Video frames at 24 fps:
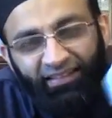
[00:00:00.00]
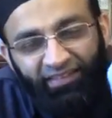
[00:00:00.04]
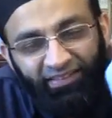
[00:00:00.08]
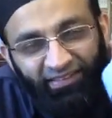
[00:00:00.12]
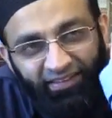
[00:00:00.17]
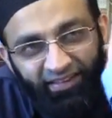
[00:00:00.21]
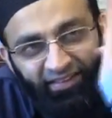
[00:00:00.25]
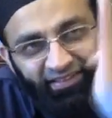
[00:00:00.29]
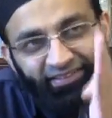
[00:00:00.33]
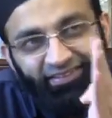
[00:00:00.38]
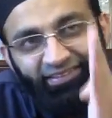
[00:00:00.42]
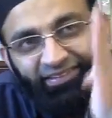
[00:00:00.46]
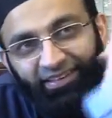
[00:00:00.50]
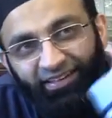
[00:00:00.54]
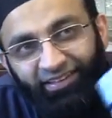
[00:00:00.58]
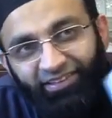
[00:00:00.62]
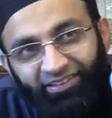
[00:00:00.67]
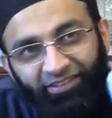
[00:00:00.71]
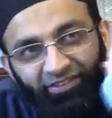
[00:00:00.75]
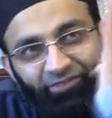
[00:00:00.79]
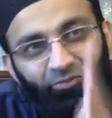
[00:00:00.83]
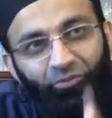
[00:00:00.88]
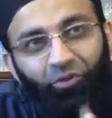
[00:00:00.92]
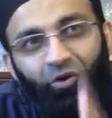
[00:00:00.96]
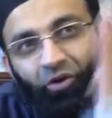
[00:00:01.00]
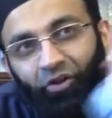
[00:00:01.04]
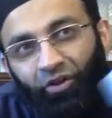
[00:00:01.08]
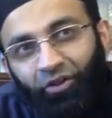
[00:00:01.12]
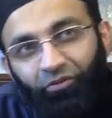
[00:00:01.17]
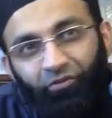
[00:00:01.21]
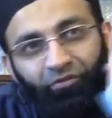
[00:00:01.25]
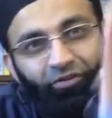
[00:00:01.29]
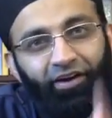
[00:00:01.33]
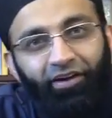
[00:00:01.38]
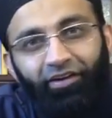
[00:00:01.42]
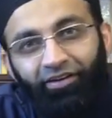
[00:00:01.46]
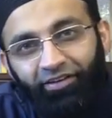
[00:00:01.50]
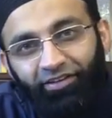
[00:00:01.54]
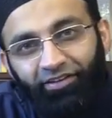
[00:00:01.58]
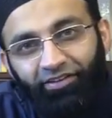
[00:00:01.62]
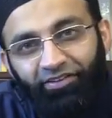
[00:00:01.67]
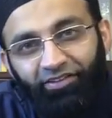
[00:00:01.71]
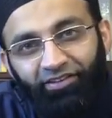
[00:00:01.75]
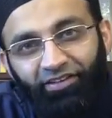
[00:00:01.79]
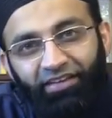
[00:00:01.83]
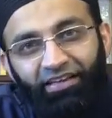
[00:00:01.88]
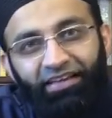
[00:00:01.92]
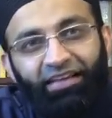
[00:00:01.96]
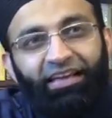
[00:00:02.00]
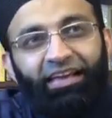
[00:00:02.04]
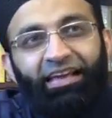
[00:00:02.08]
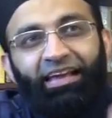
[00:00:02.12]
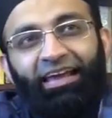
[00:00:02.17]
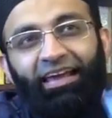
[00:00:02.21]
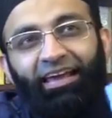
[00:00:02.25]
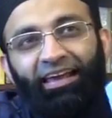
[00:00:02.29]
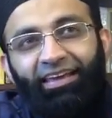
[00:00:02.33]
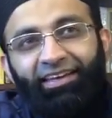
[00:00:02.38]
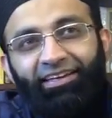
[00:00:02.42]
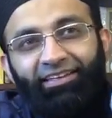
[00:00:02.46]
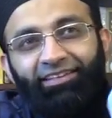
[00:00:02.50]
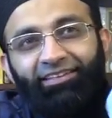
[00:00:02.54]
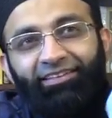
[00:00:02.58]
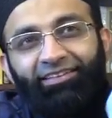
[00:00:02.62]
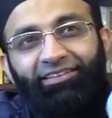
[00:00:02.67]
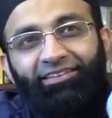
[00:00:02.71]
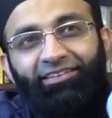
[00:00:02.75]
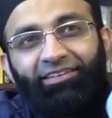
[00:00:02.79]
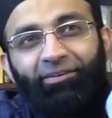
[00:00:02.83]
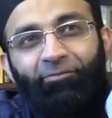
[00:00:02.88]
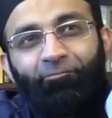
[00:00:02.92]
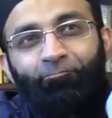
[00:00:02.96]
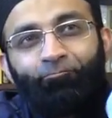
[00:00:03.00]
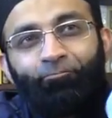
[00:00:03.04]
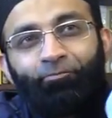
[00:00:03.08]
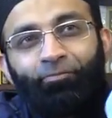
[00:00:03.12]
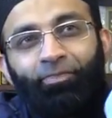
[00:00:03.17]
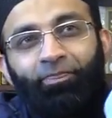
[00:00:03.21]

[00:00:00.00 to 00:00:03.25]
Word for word: This small virus is